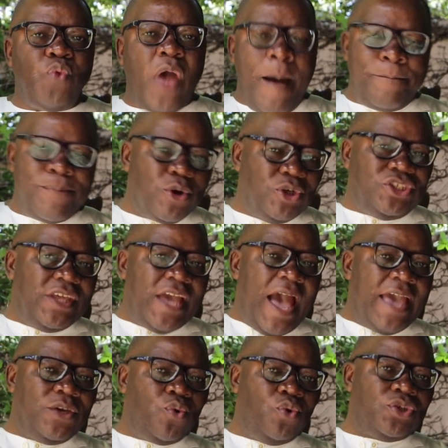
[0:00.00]
approach the
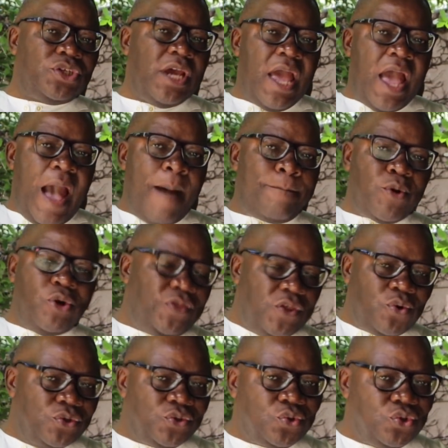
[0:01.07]
High Court, approach the
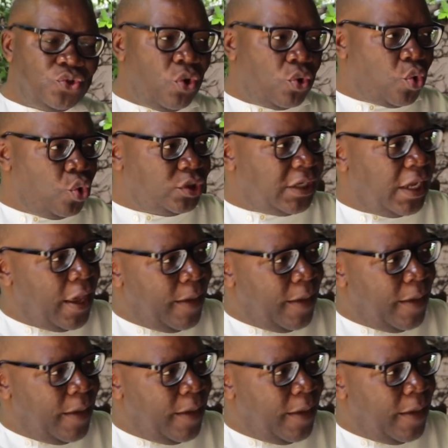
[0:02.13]
Constitutional Court,